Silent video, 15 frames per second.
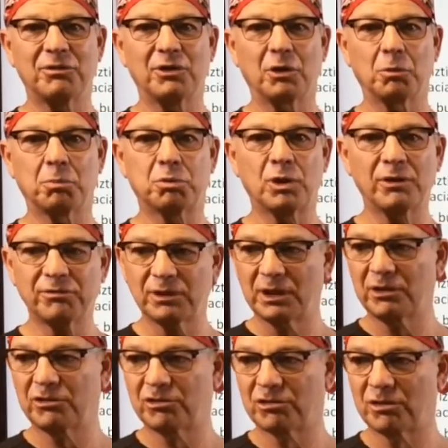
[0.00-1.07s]
Okay,
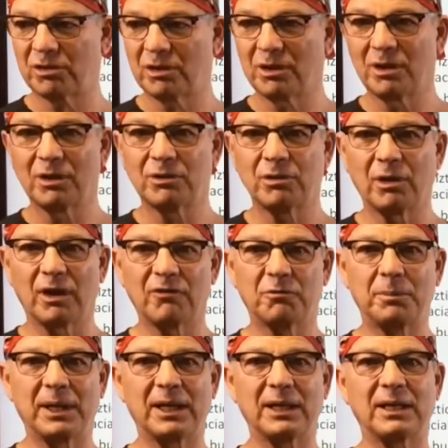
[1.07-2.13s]
one question was, there
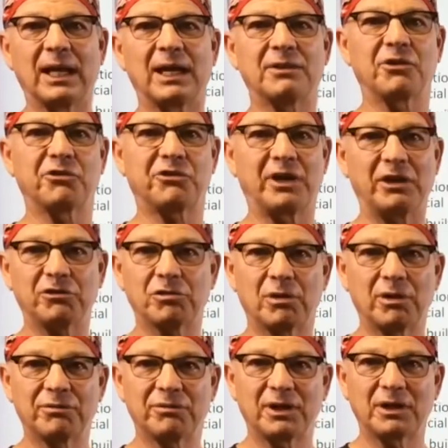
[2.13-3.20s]
any future
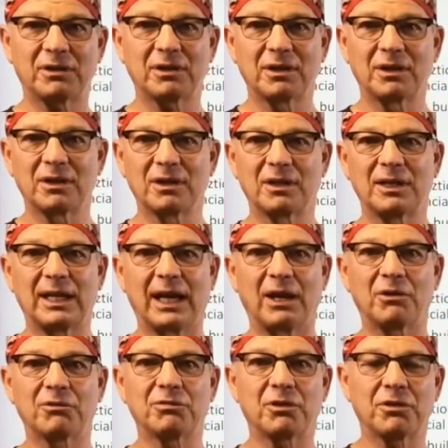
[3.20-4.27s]
payment plans for young
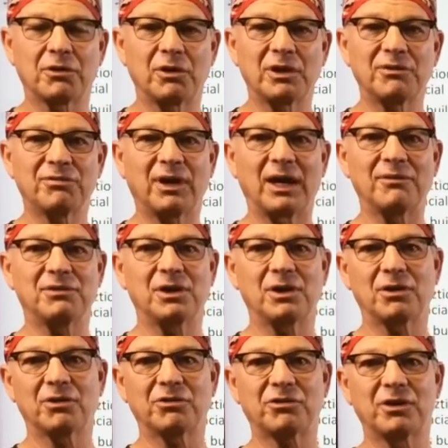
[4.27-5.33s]
people who
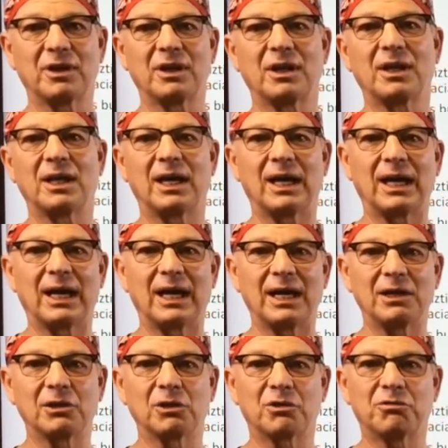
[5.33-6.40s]
cannot afford to pay
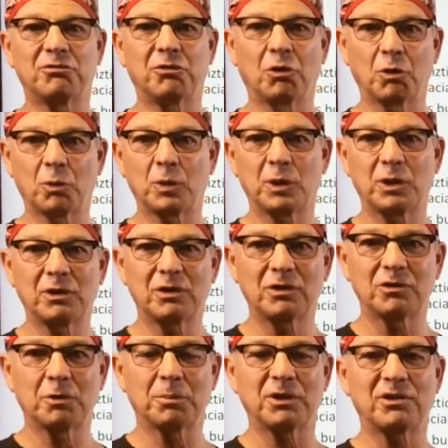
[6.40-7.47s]
outright? Well, I
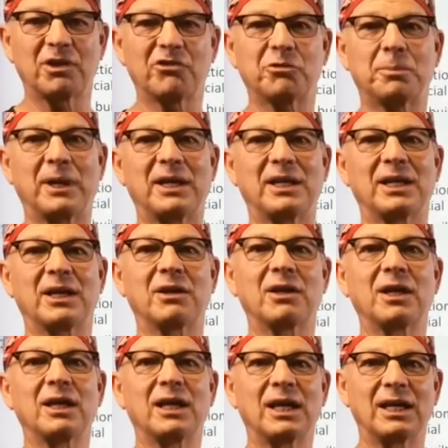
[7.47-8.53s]
think the
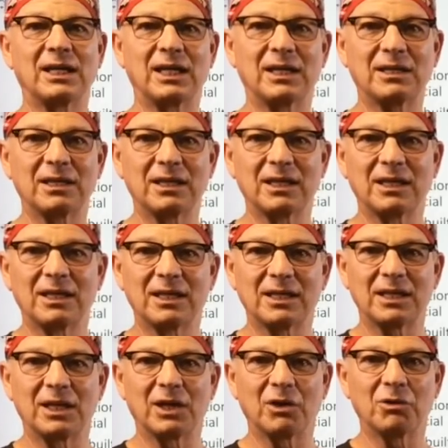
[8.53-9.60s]
person
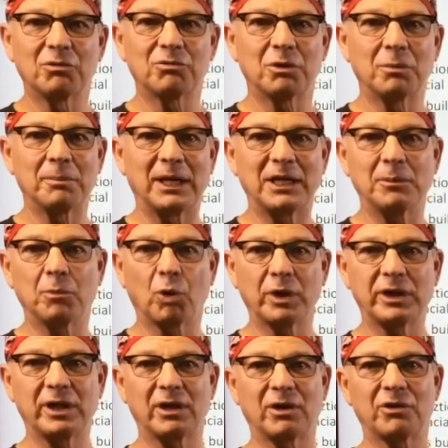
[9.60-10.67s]
questioning is
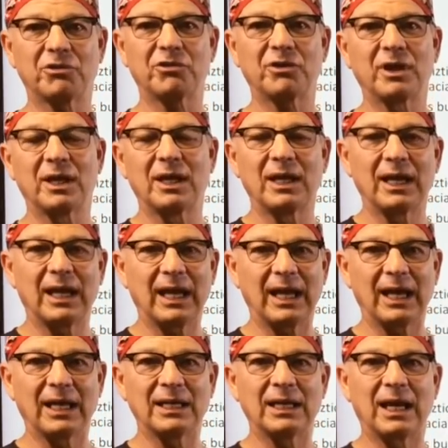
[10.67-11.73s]
probably asking about
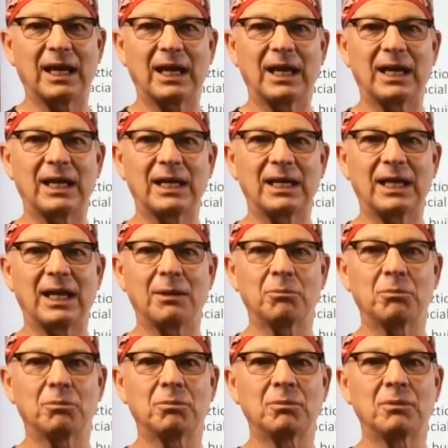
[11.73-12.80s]
cosmetic stature
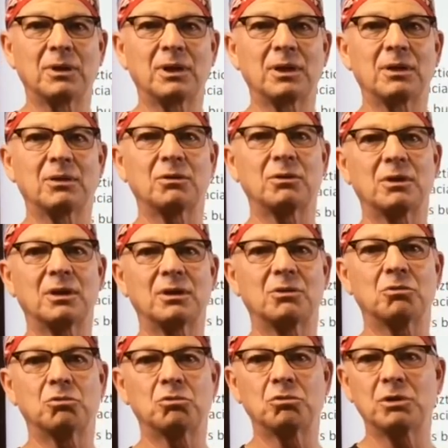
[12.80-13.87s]
lengthening.
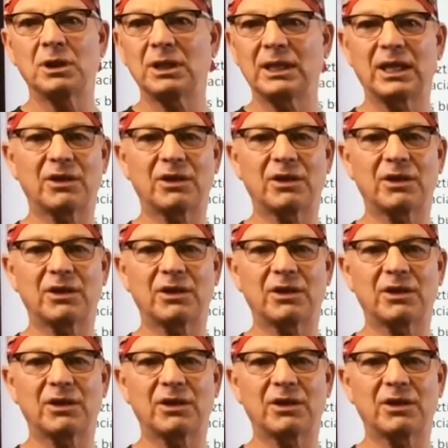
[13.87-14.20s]
And